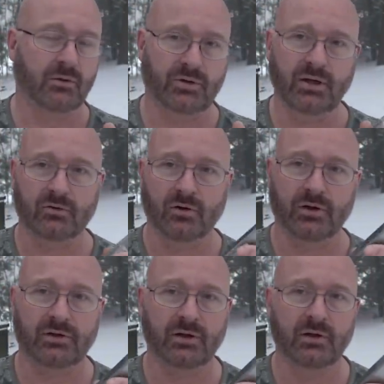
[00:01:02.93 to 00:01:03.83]
no year on
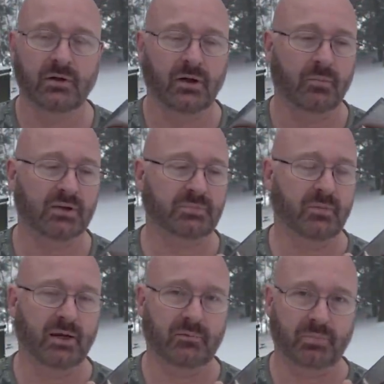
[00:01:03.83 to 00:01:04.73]
it, it must
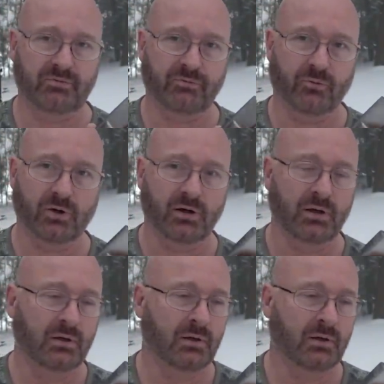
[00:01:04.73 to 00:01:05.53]
be made before